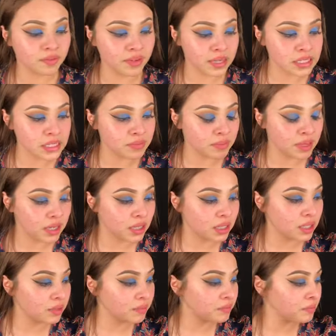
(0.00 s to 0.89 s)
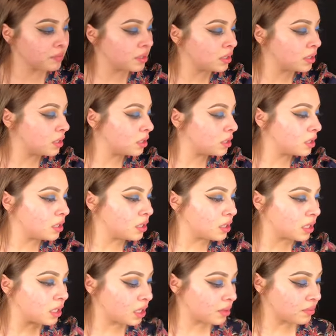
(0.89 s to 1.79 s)
face makeup.
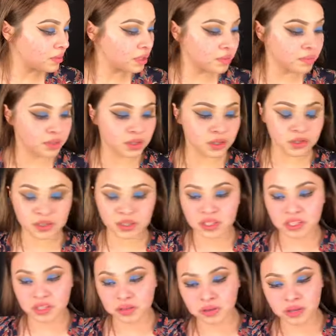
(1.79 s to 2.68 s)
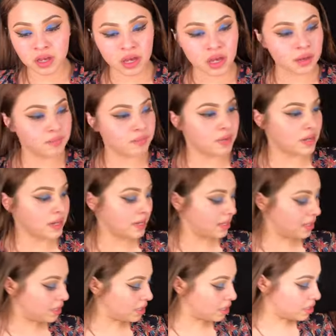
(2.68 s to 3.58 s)
I'm gonna be using
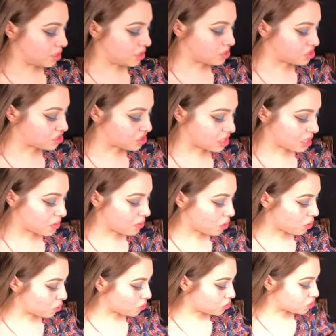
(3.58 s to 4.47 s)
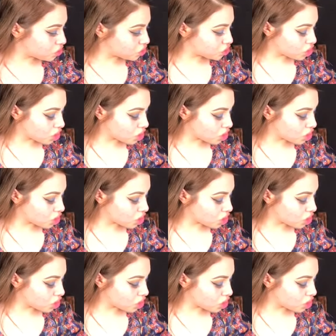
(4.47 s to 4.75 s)
my same old